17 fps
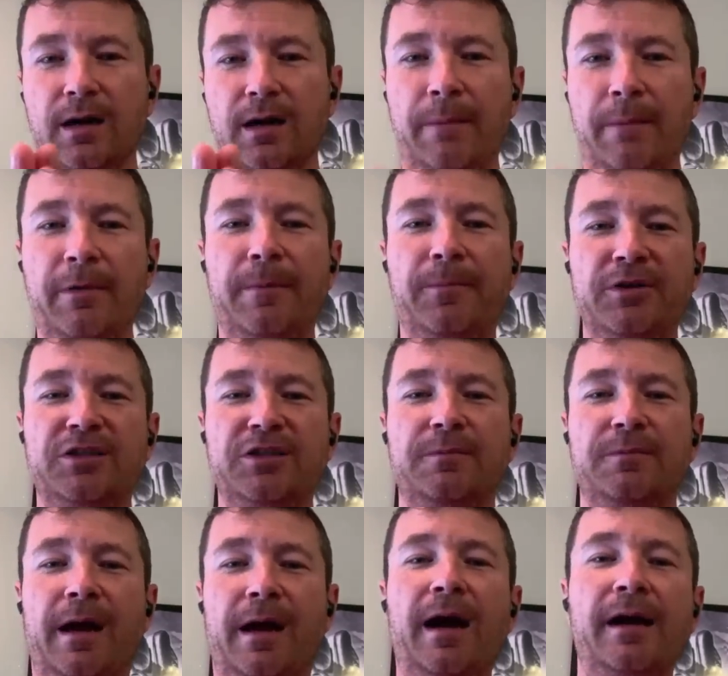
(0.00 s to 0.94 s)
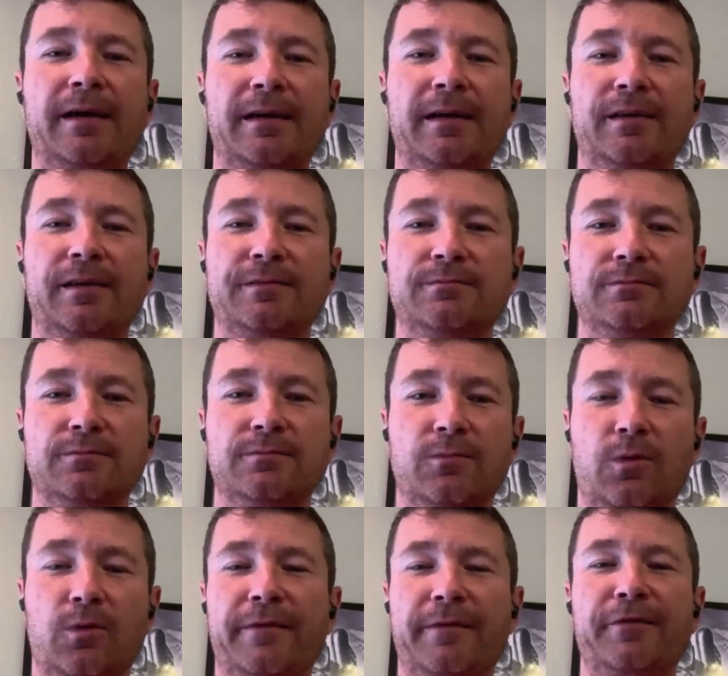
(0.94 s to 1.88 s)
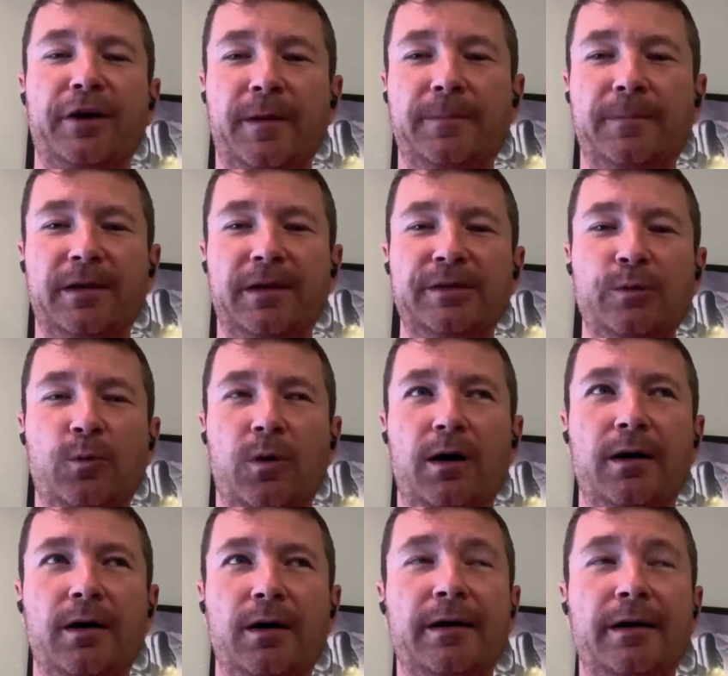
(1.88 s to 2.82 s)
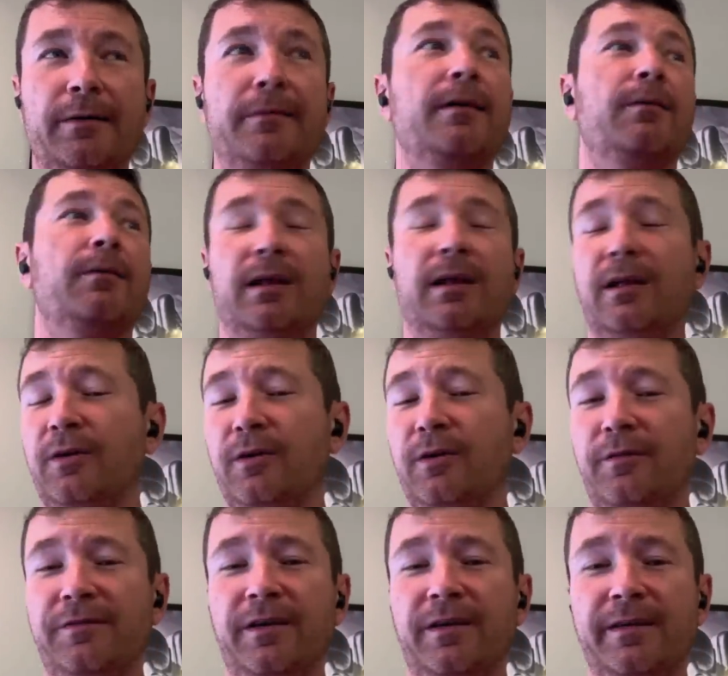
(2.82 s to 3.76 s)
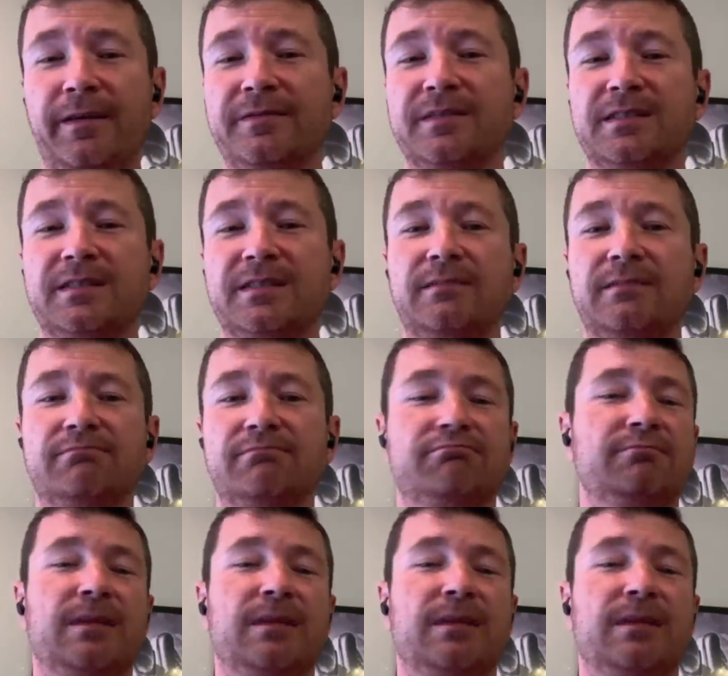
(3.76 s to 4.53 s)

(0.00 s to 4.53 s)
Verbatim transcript: I'm going to put you back in whatever airplane you want, I'd go, well, I'm going to go fly the F-16. Viper.